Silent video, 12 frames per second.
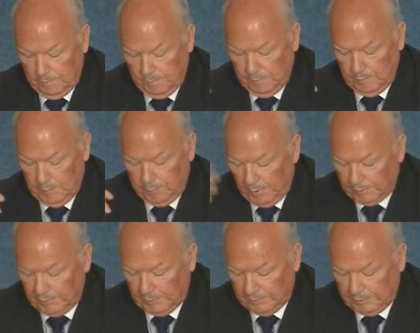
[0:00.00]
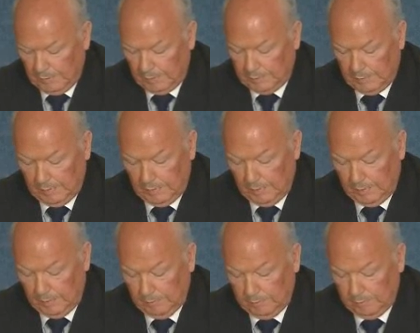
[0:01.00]
The president said
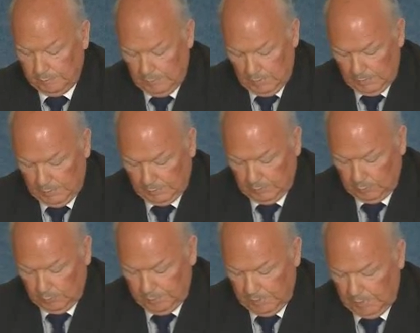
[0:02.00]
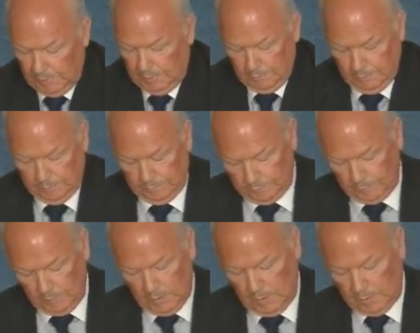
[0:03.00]
that there would be,
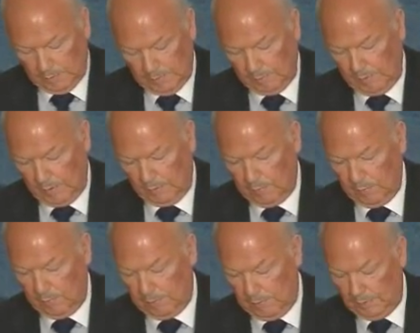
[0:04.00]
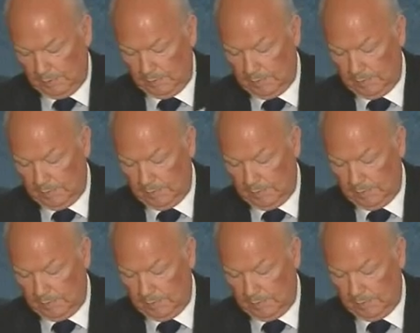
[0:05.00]
I think I've got a quote here.